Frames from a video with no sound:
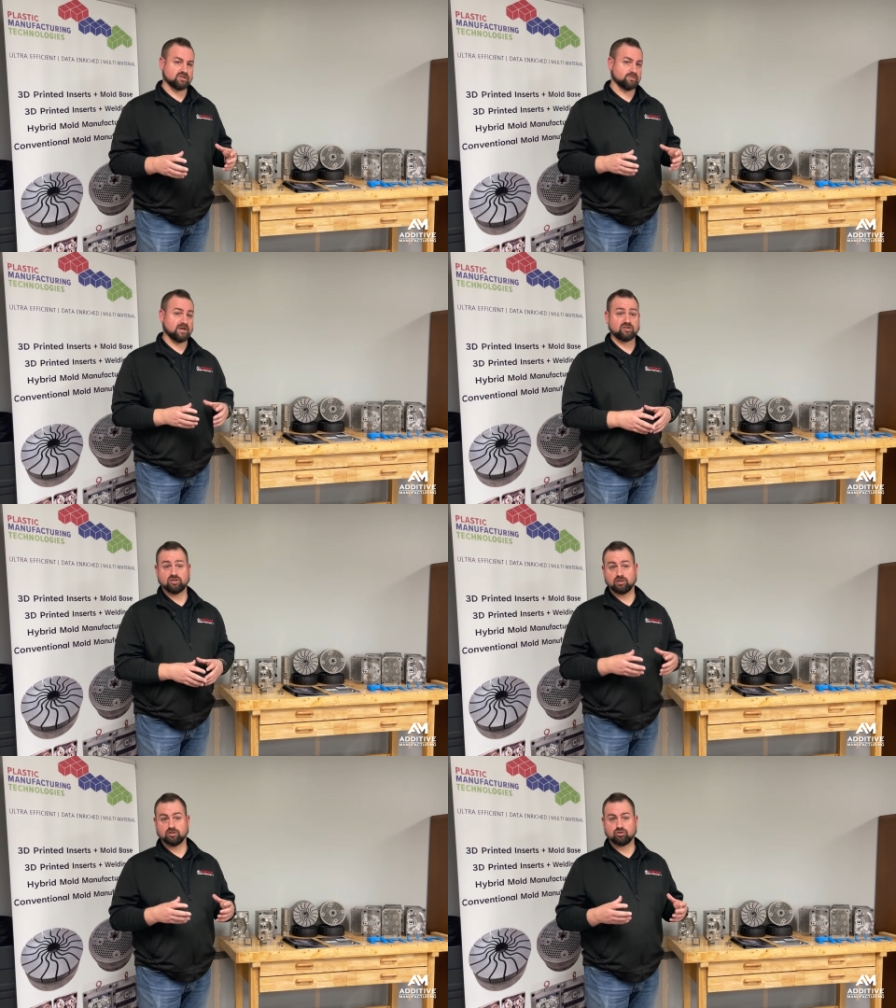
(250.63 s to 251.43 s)

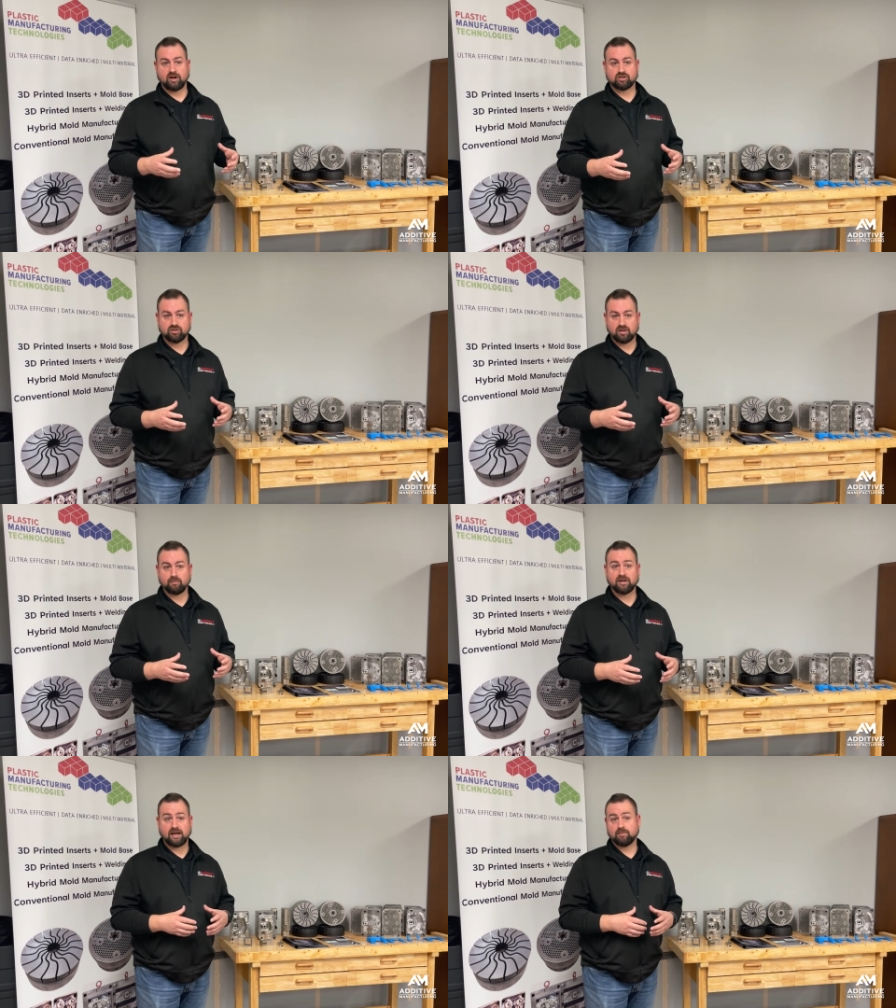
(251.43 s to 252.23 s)
expansion and contraction that
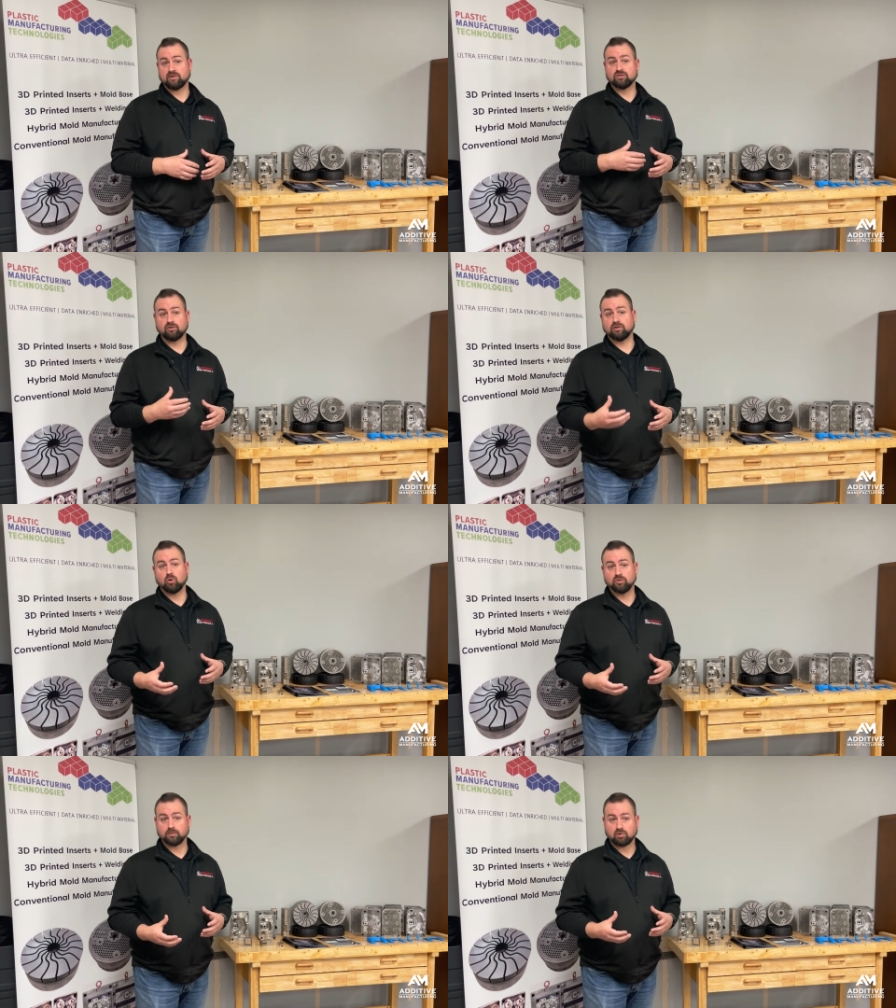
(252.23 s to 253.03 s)
might happen during the
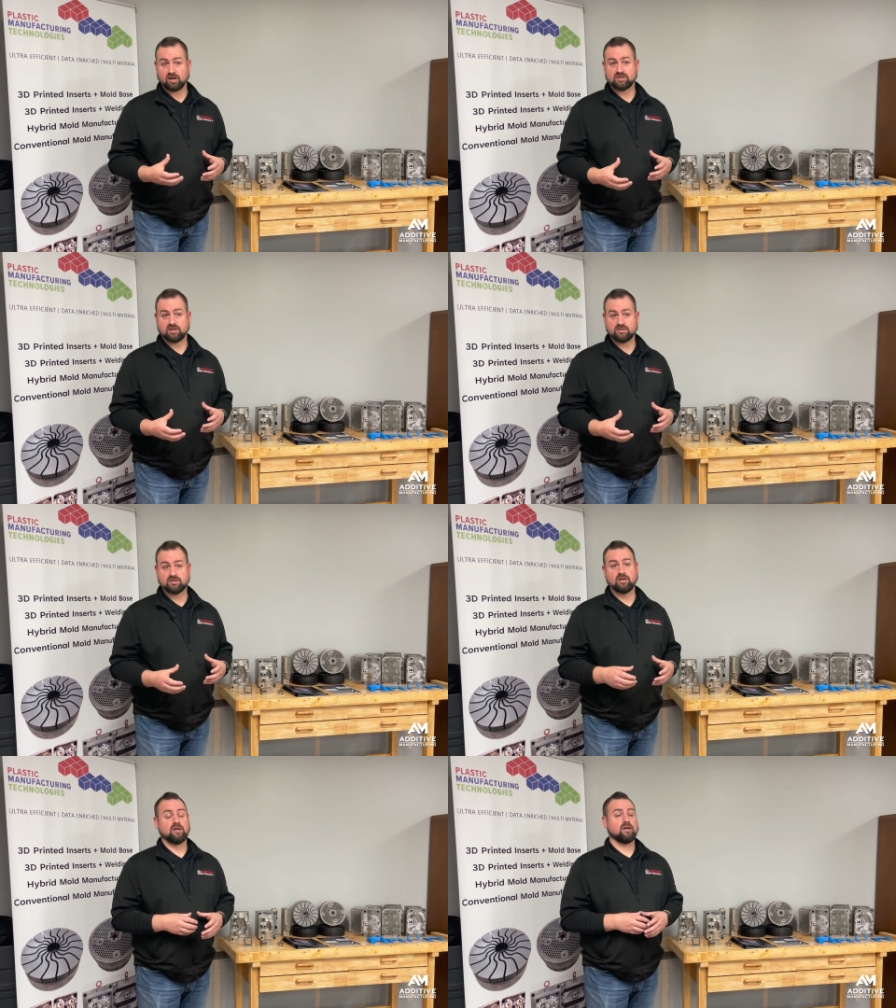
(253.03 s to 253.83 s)
molding process